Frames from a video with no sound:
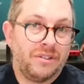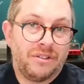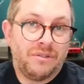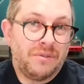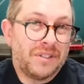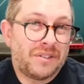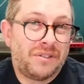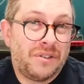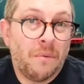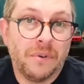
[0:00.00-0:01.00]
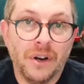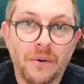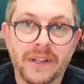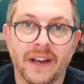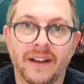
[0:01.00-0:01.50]
you just don't
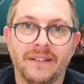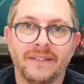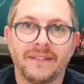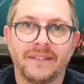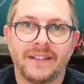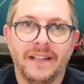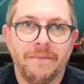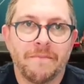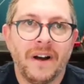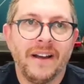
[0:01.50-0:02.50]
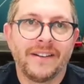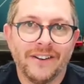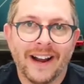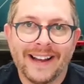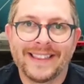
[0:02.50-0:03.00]
know yet. Keep in mind,
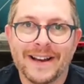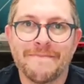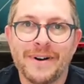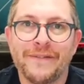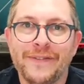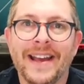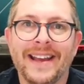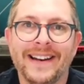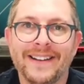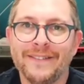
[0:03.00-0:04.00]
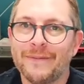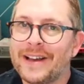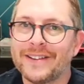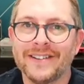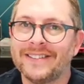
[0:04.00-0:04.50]
you're at that buffet, and
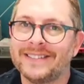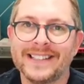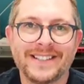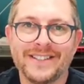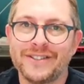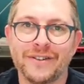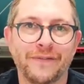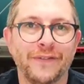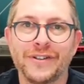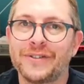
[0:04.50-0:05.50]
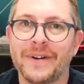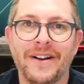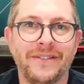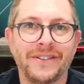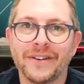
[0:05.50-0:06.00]
whether this is your first
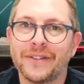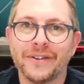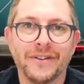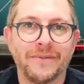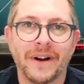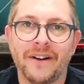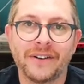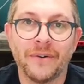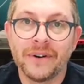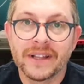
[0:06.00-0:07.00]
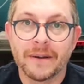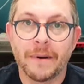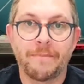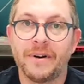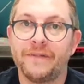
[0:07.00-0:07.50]
round or third round going to
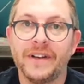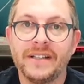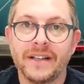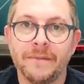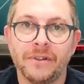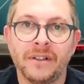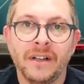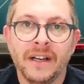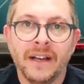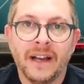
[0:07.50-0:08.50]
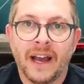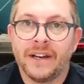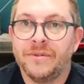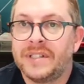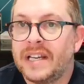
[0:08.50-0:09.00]
the buffet table at
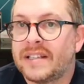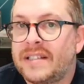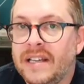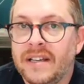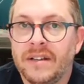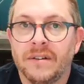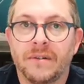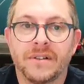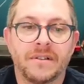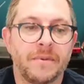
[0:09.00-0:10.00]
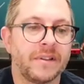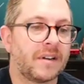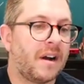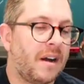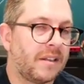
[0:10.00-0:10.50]
UCSD or some other
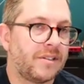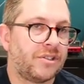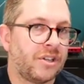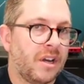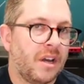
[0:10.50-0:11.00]
college,